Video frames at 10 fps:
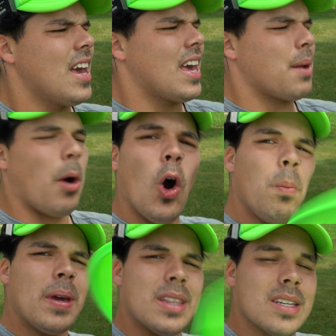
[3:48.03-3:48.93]
and I'm
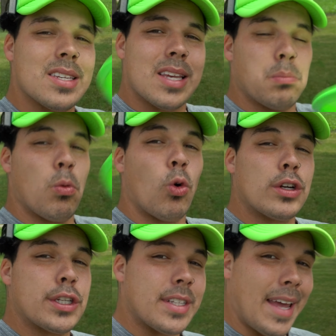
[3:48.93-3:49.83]
hoping this is like more
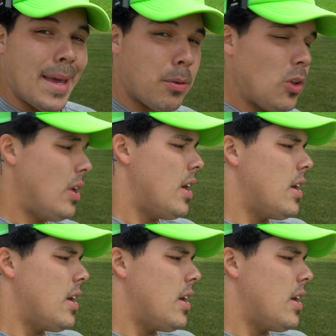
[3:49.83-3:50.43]
stable,